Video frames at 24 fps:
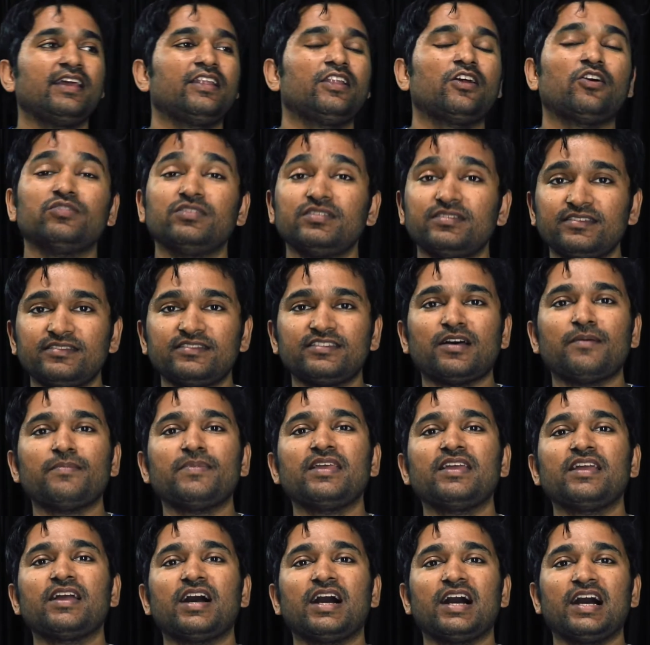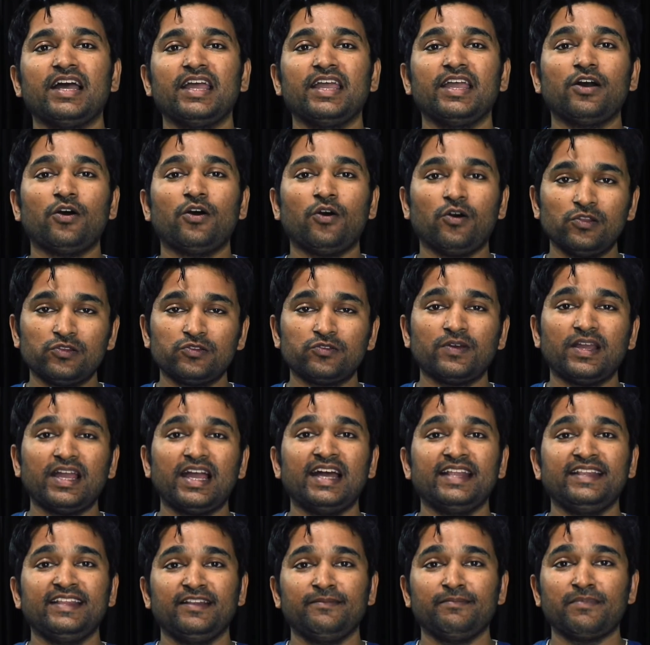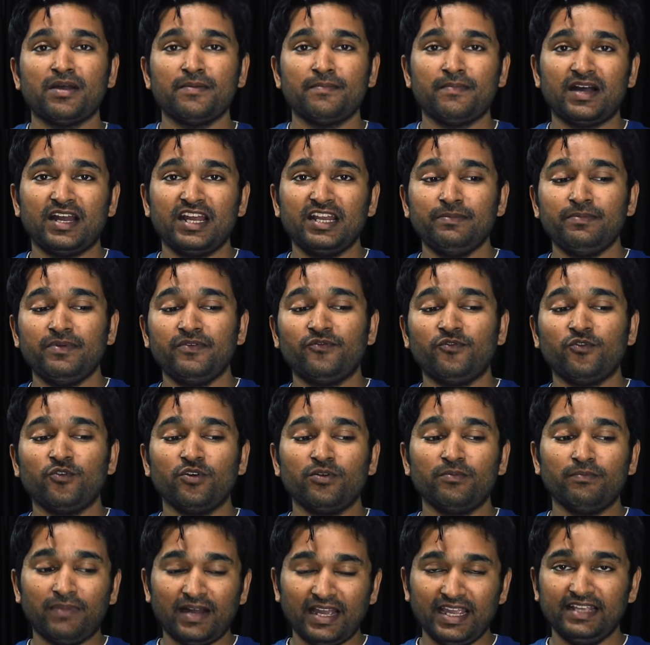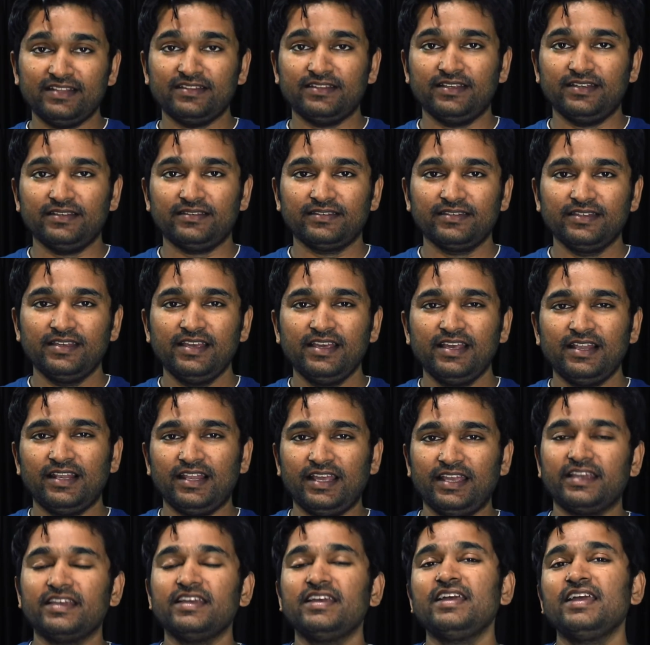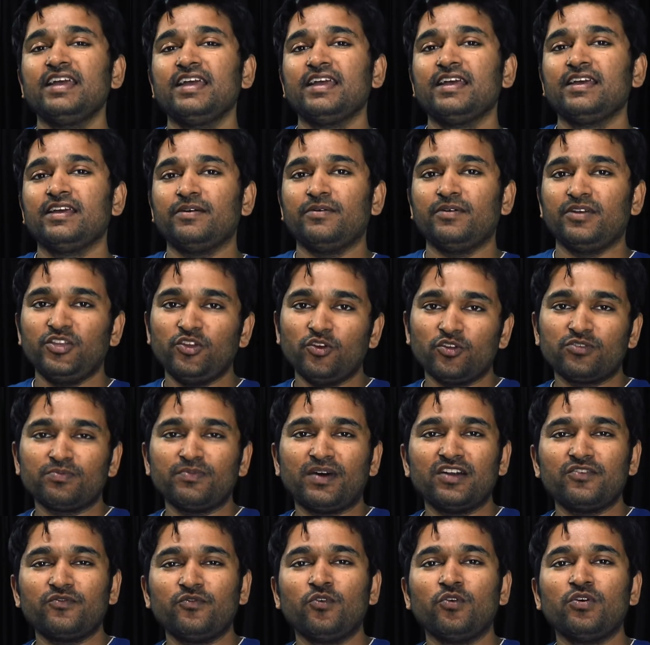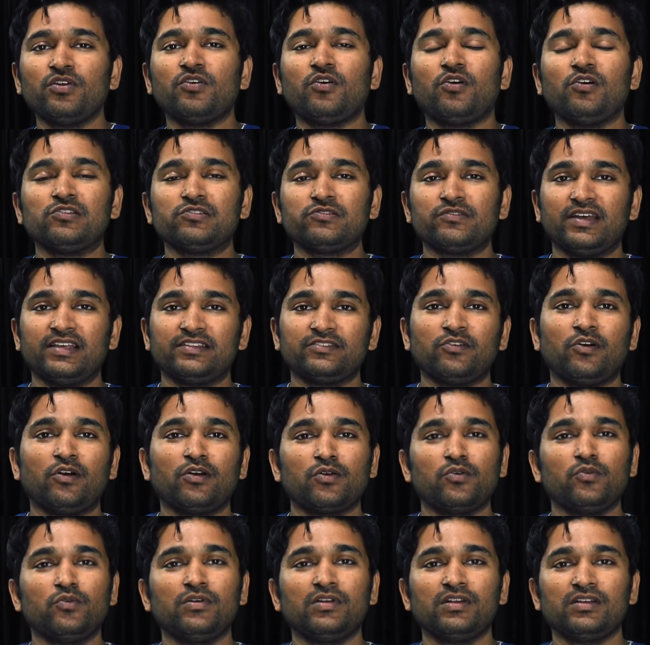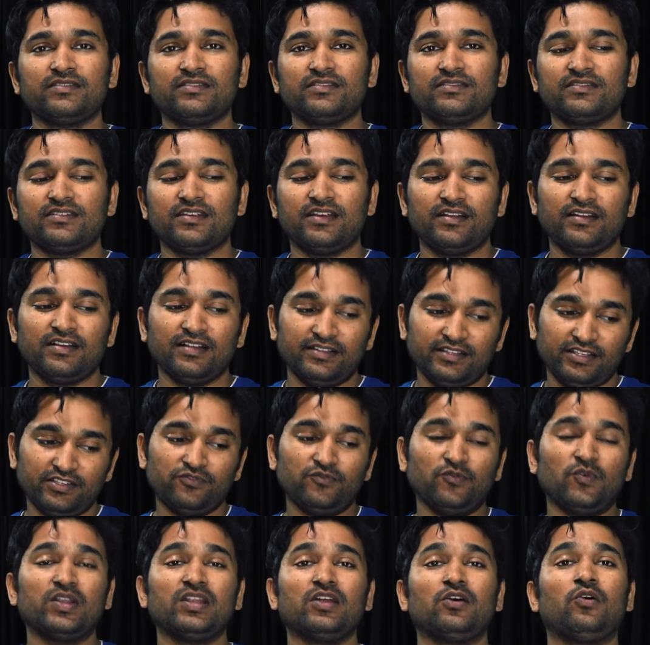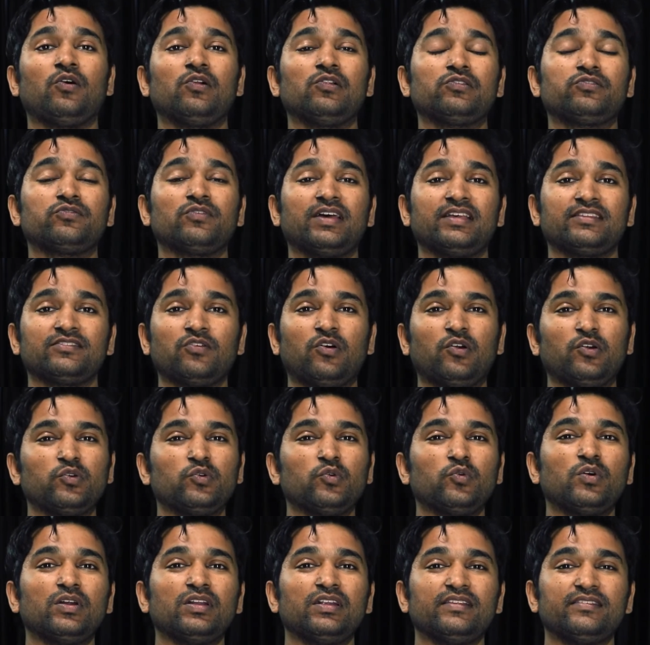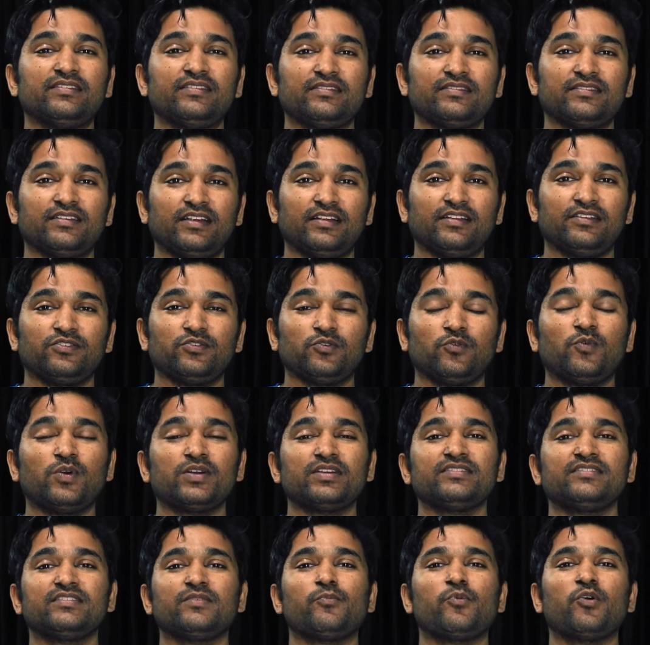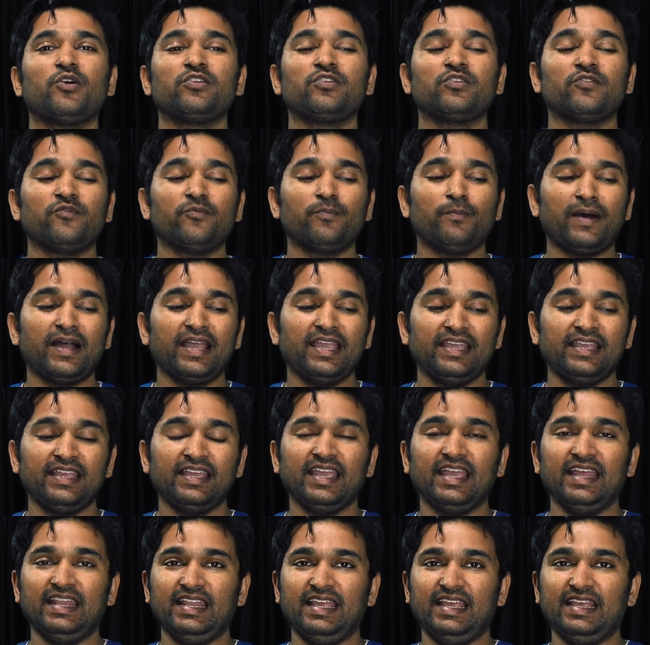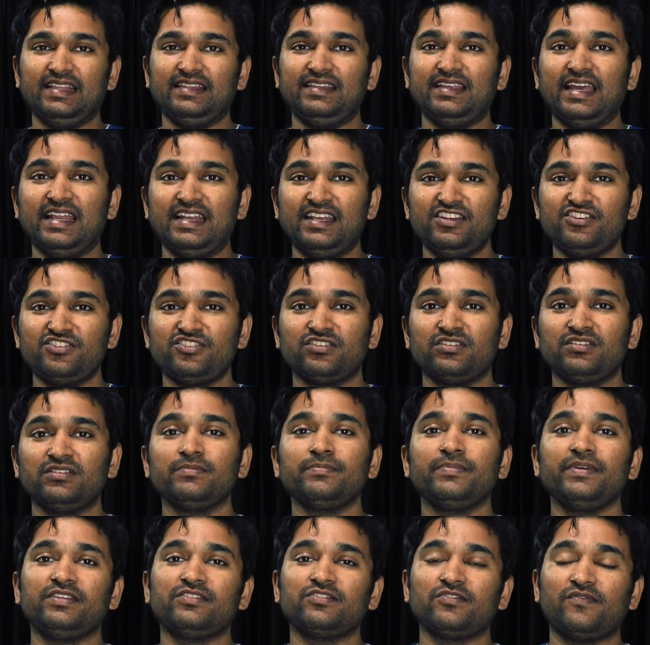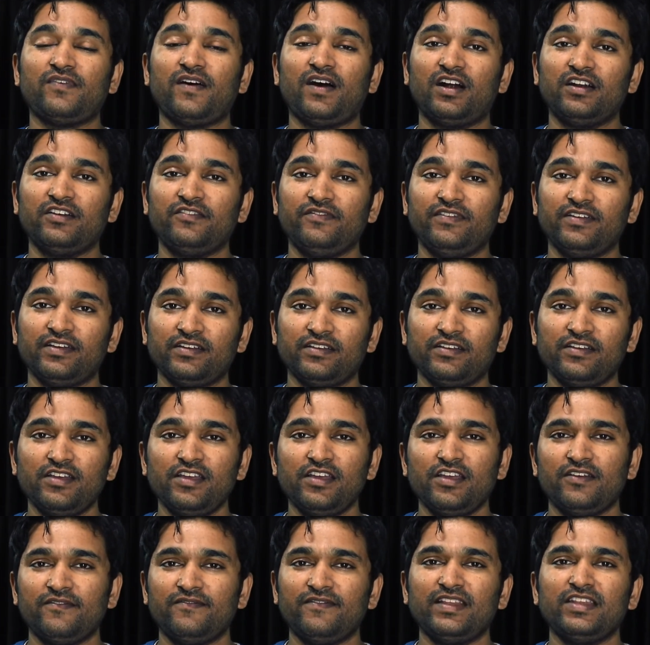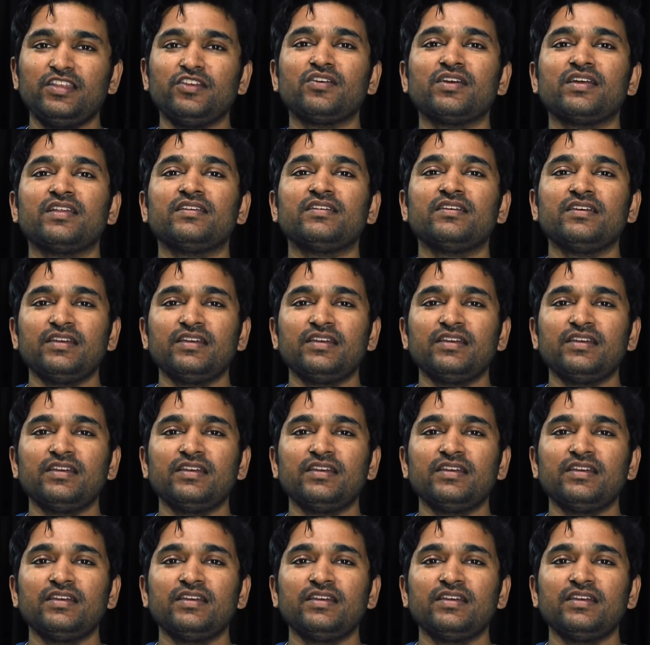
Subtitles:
Now this is something I also had in my mind before buying this. Like, your smartphone also has got Google Assistant. This one also has got Google Assistant. So what is the point of buying an additional piece of hardware when you can